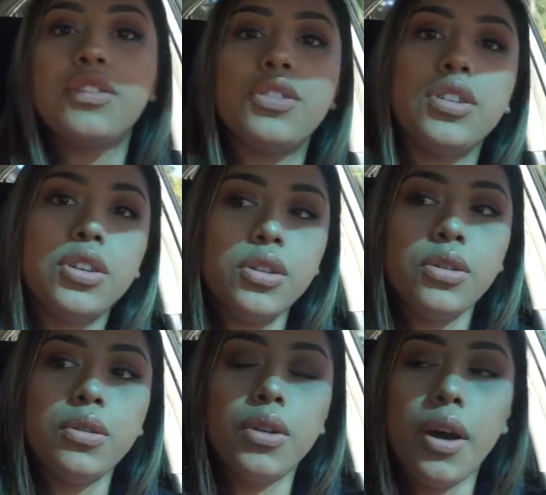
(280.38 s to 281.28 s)

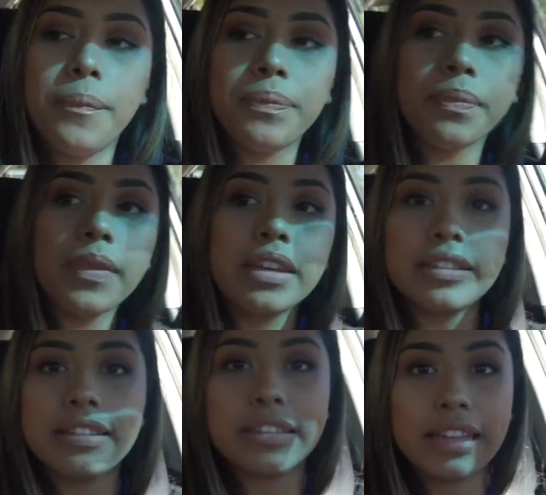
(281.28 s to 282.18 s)
to
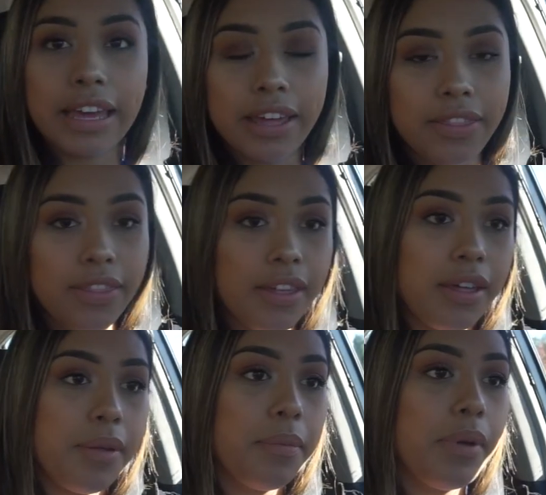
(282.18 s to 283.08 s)
scan
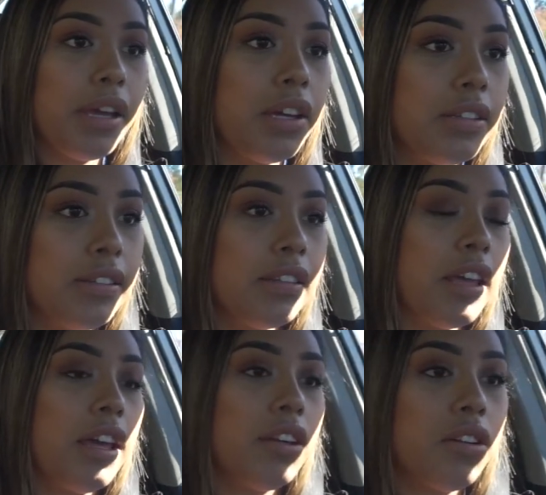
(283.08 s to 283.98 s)
them. I got to
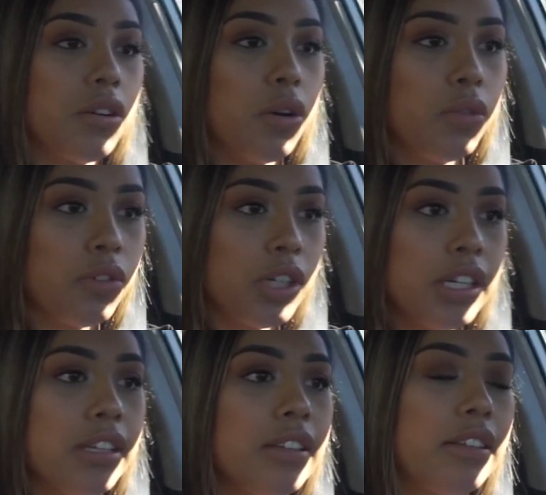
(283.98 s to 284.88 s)
scan her
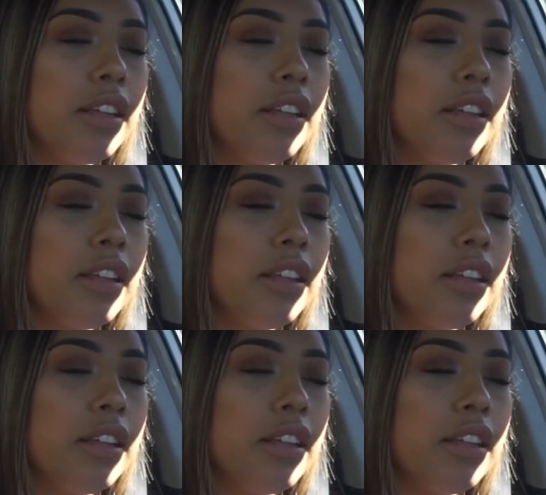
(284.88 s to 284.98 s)
ovaries